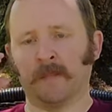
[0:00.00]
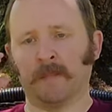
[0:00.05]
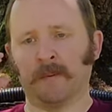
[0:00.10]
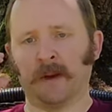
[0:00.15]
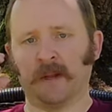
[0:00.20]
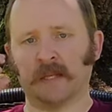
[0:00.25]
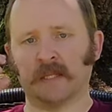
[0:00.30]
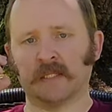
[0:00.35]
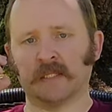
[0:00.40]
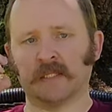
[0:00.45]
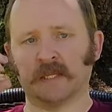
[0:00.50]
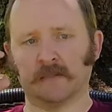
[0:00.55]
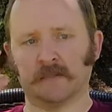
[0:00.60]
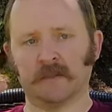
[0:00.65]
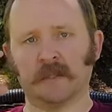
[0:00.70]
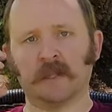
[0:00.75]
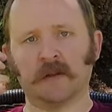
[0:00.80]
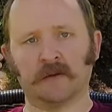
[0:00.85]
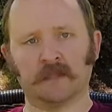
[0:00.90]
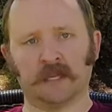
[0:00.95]
but
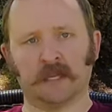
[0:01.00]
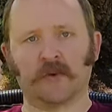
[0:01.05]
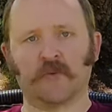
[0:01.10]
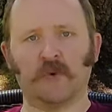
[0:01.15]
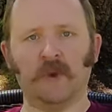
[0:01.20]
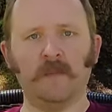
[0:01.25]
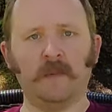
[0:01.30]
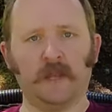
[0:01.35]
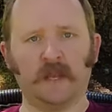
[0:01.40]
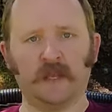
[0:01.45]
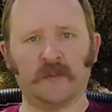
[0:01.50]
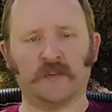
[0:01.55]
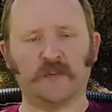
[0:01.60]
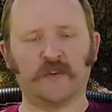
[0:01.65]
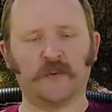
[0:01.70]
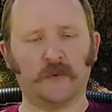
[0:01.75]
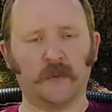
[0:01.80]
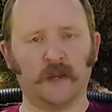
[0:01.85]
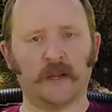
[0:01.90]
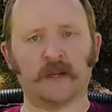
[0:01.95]
simply there's a creaminess
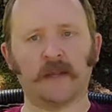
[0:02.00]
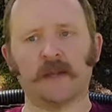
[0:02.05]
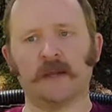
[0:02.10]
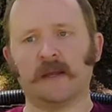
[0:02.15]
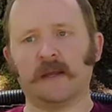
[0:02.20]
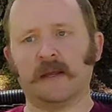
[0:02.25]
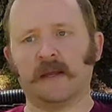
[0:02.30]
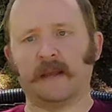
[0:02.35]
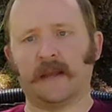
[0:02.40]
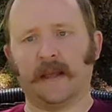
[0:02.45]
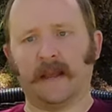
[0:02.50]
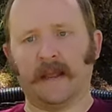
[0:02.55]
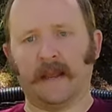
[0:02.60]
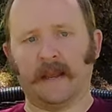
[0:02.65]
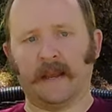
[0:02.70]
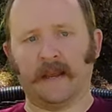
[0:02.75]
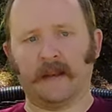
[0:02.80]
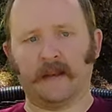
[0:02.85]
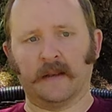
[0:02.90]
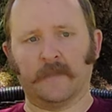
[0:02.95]
to it.
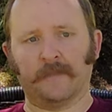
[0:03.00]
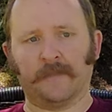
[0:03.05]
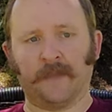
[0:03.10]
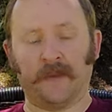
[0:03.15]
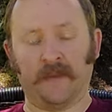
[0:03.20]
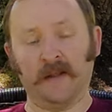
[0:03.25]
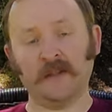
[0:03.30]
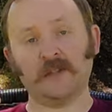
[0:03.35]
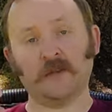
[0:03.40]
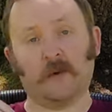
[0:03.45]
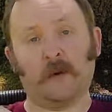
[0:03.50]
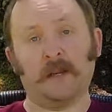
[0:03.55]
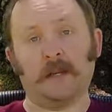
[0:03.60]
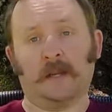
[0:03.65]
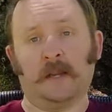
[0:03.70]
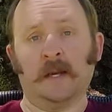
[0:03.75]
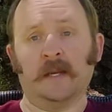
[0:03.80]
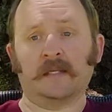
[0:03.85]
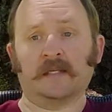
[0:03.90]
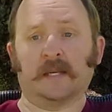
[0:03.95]
And that's quite
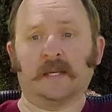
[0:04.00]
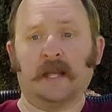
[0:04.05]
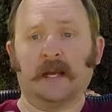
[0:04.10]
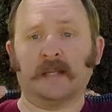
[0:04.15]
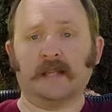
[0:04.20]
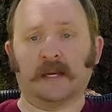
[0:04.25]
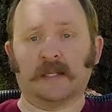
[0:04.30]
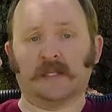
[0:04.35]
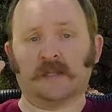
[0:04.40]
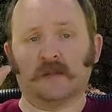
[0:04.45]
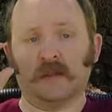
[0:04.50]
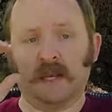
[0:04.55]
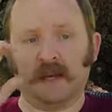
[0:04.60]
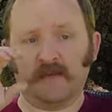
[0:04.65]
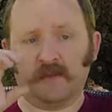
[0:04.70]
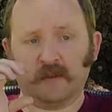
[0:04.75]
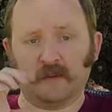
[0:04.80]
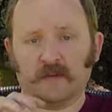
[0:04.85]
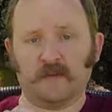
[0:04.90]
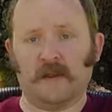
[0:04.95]
nice. I like that. So you
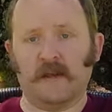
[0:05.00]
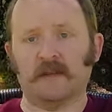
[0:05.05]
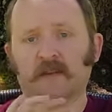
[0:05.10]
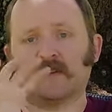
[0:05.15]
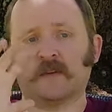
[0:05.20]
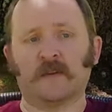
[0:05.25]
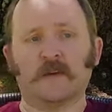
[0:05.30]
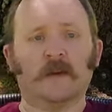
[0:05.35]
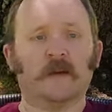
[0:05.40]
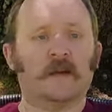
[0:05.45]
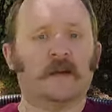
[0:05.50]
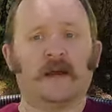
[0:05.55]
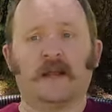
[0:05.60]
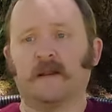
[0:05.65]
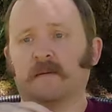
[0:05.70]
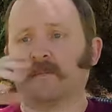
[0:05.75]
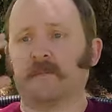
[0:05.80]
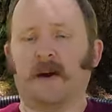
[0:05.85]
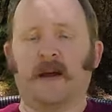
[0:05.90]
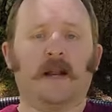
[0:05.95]
have this nice
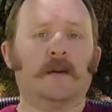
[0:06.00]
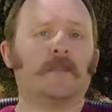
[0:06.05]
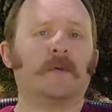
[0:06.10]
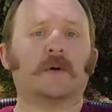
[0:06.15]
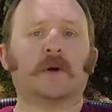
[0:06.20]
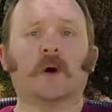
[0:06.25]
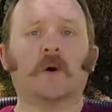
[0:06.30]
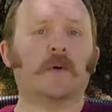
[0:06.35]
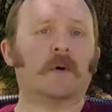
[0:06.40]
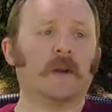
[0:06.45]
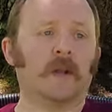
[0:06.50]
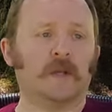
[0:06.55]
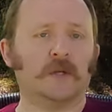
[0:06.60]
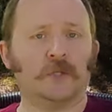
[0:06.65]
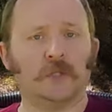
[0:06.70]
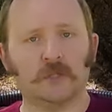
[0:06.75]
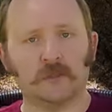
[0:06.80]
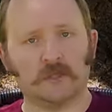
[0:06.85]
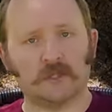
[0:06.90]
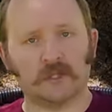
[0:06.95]
kind of pineapple coconut
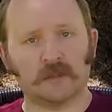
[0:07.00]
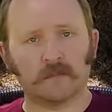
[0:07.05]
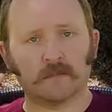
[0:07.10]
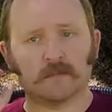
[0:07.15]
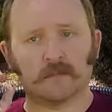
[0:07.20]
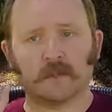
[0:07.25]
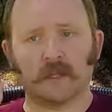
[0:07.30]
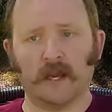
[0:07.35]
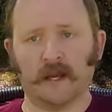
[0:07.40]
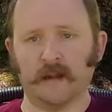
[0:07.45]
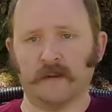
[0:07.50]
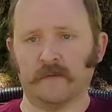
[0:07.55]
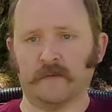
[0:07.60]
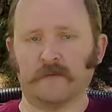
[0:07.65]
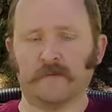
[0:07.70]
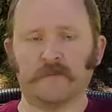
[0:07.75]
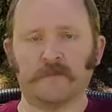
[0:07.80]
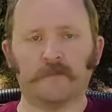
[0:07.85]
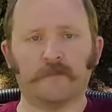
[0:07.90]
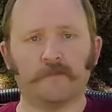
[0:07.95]
juice kind
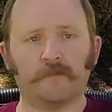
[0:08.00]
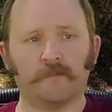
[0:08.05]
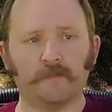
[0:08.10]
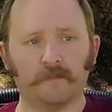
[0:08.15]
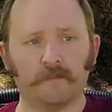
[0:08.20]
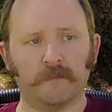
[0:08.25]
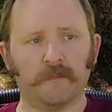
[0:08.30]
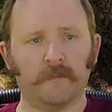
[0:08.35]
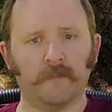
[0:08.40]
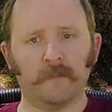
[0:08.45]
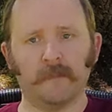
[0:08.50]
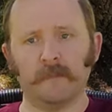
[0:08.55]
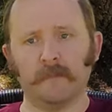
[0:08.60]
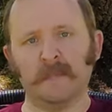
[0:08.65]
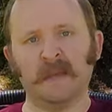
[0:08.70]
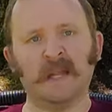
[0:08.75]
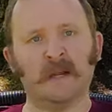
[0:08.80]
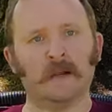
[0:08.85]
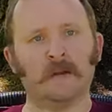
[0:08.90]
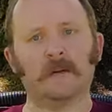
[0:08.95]
of
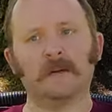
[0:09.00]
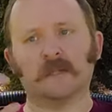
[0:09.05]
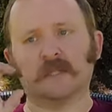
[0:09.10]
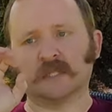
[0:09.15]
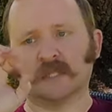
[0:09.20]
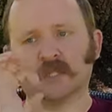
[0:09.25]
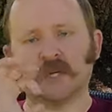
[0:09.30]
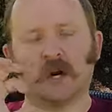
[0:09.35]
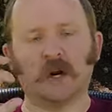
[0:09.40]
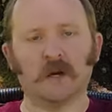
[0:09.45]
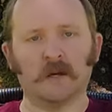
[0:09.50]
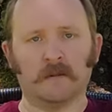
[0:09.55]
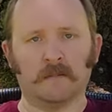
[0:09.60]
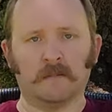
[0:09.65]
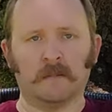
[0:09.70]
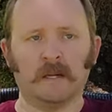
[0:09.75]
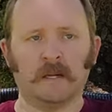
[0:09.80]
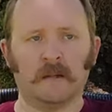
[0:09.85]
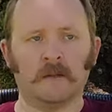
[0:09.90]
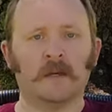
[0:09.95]
middle, start
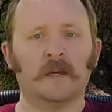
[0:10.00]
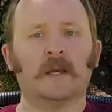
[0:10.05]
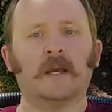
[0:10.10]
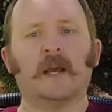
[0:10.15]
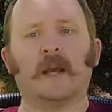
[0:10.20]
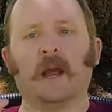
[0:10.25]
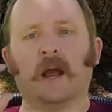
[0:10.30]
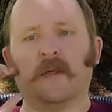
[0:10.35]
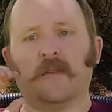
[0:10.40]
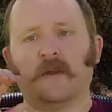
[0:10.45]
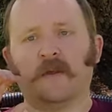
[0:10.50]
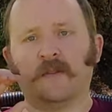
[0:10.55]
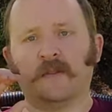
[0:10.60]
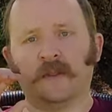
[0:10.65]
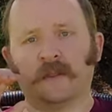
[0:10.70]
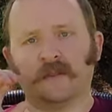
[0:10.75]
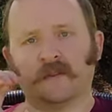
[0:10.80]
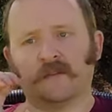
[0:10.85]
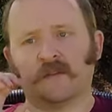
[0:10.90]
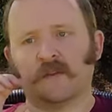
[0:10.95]
and middle, and then
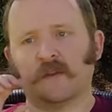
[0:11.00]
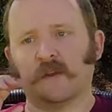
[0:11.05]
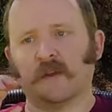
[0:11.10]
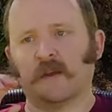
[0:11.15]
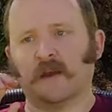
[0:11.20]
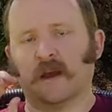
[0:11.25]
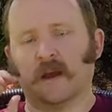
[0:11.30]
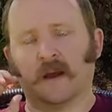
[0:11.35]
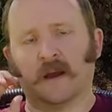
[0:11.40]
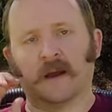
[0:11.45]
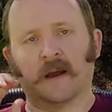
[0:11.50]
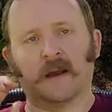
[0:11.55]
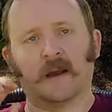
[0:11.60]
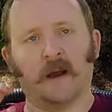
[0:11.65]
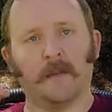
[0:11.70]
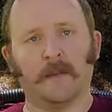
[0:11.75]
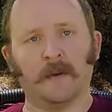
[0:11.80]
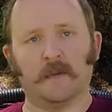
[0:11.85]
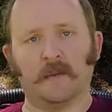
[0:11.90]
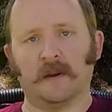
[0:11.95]
this
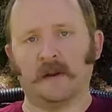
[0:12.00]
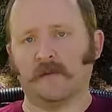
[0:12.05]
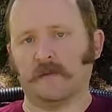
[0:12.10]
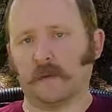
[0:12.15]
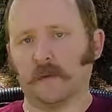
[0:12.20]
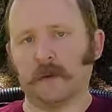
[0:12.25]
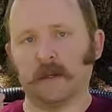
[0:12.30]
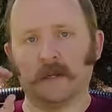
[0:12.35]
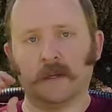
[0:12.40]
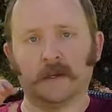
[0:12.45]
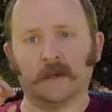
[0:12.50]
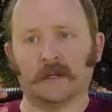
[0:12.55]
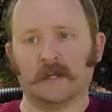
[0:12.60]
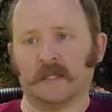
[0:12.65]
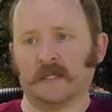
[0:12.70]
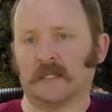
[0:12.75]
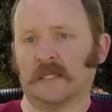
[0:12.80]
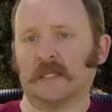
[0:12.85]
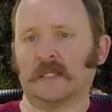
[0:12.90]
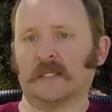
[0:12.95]
accompaniment of a real
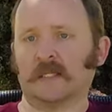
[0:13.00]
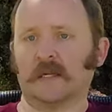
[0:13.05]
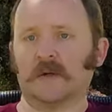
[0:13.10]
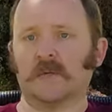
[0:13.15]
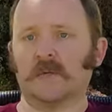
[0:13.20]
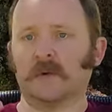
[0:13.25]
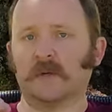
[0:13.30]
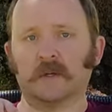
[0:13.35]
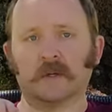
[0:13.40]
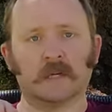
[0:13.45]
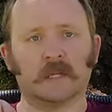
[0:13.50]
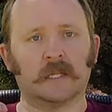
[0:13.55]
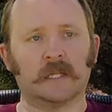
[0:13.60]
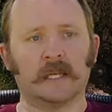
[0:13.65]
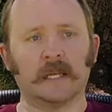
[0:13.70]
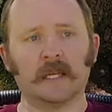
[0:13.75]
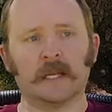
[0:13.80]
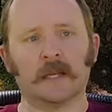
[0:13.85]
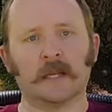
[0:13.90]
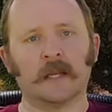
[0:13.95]
consistent, real
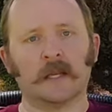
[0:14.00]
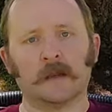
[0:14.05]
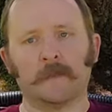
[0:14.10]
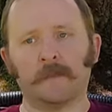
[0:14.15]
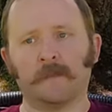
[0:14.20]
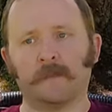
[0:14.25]
clean,